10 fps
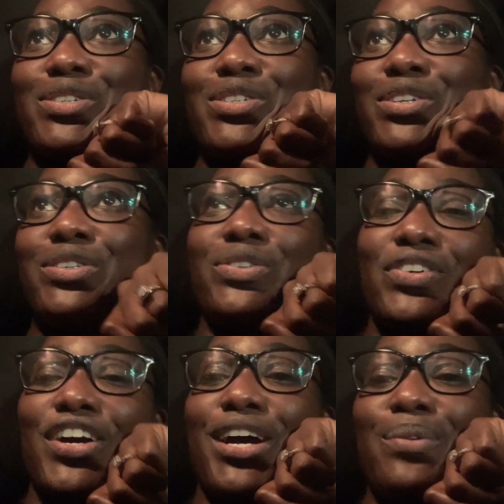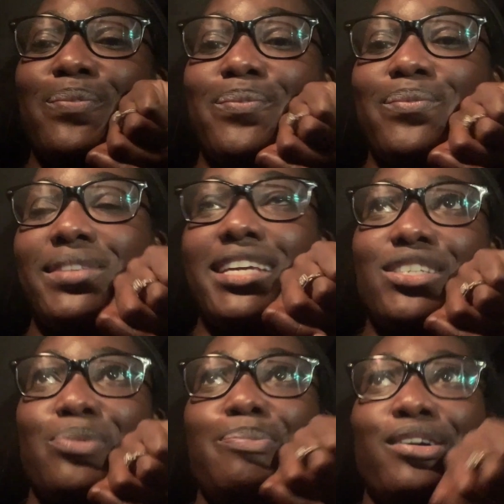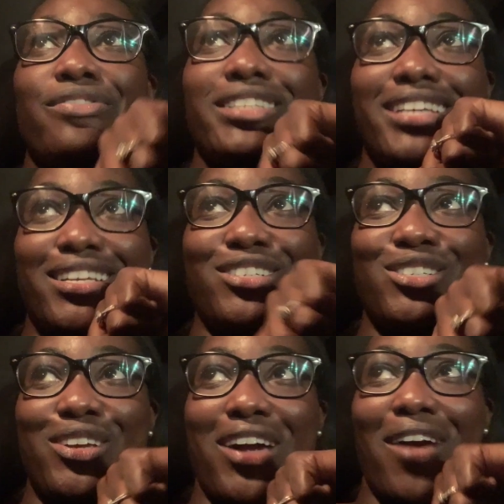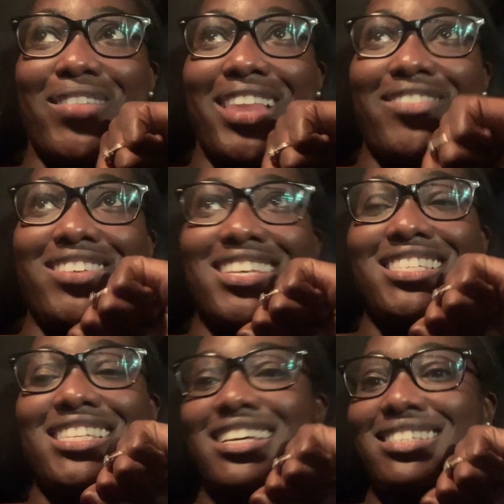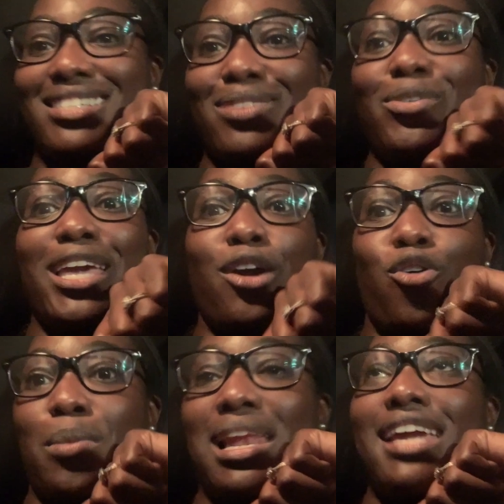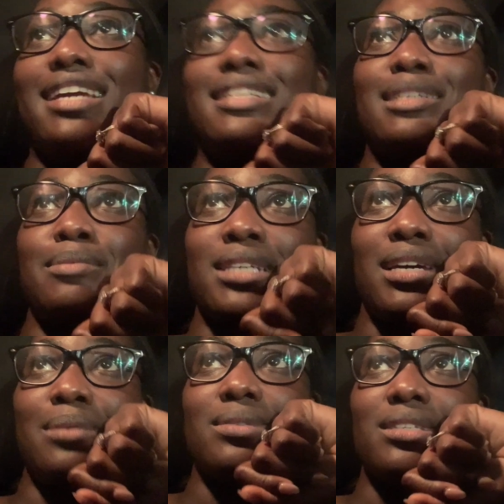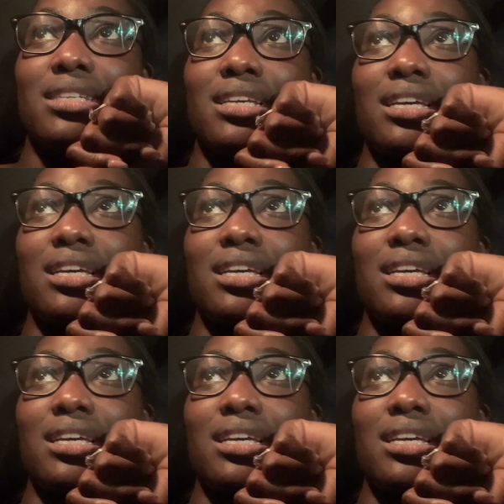So today's a perfect day to show you how life is because we get home late sometimes.